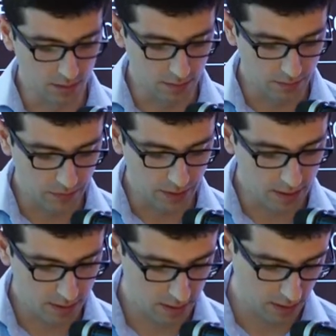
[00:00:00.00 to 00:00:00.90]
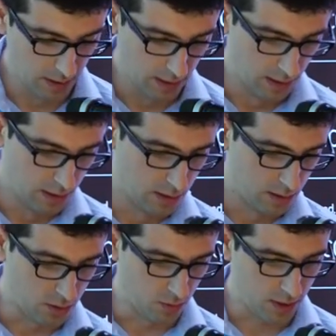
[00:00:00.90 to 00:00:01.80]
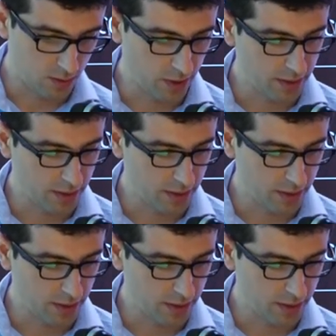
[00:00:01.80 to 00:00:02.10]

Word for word: Uh, yes. So that's